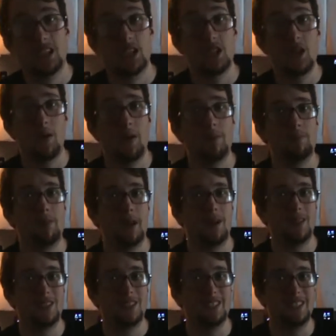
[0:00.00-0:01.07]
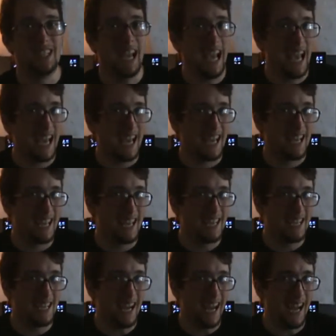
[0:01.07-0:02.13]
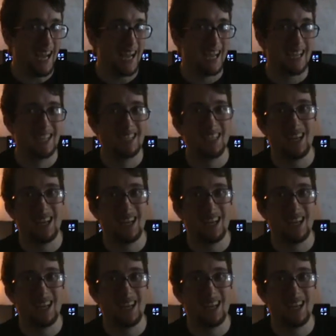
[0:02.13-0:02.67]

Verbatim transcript: You're impaled and, de- and die!